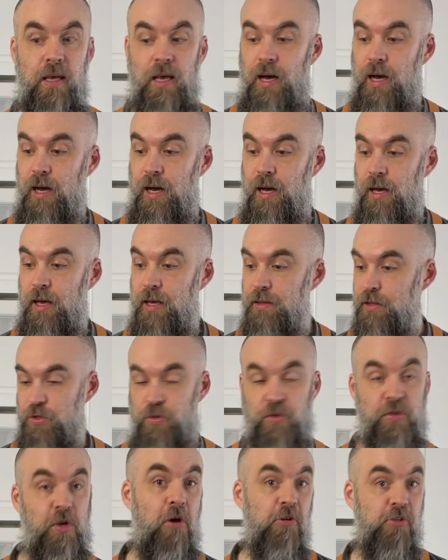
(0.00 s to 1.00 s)
and this
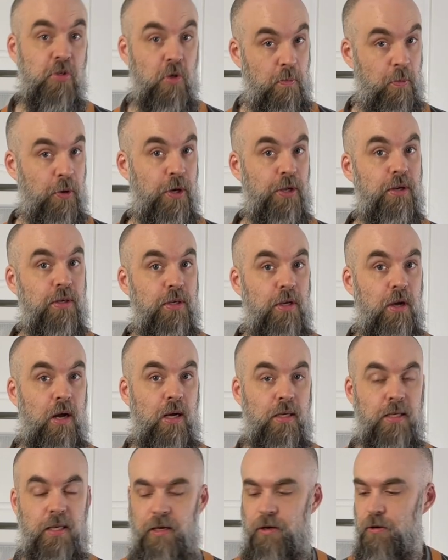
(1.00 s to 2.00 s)
was also a pretty good
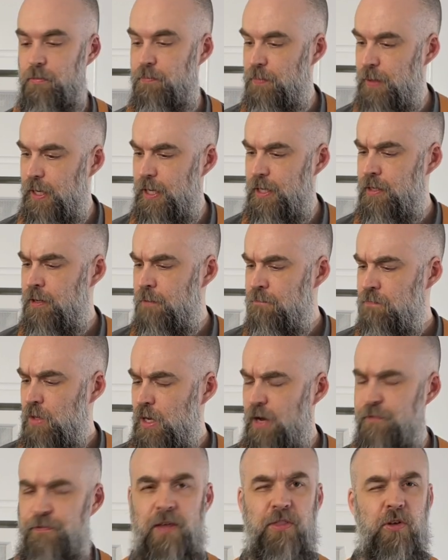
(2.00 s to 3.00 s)
cocktail, but
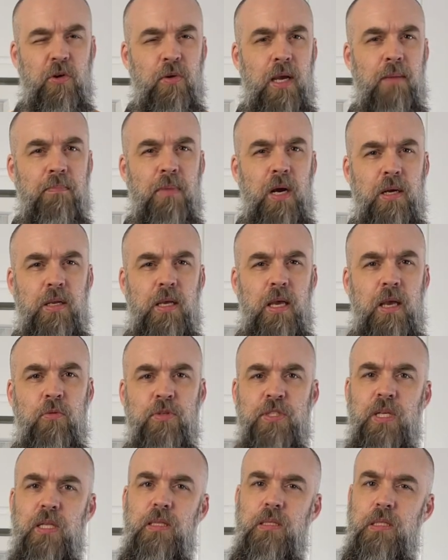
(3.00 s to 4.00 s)
I found the Grand Marnier
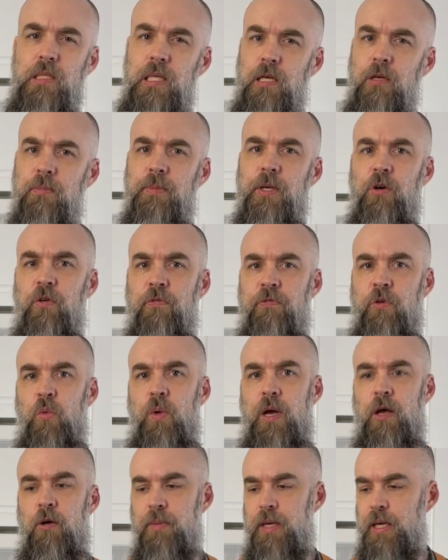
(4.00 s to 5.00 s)
was a little bit
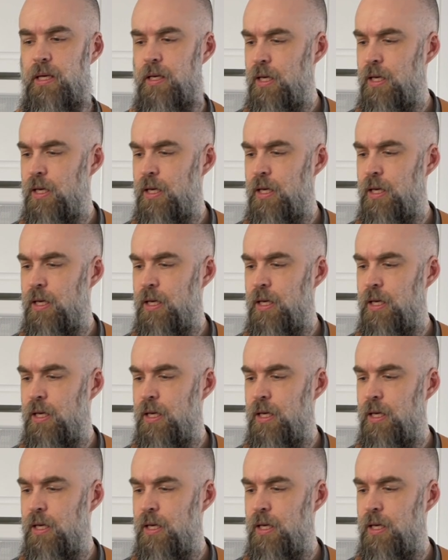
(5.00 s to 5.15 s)
overwhelming.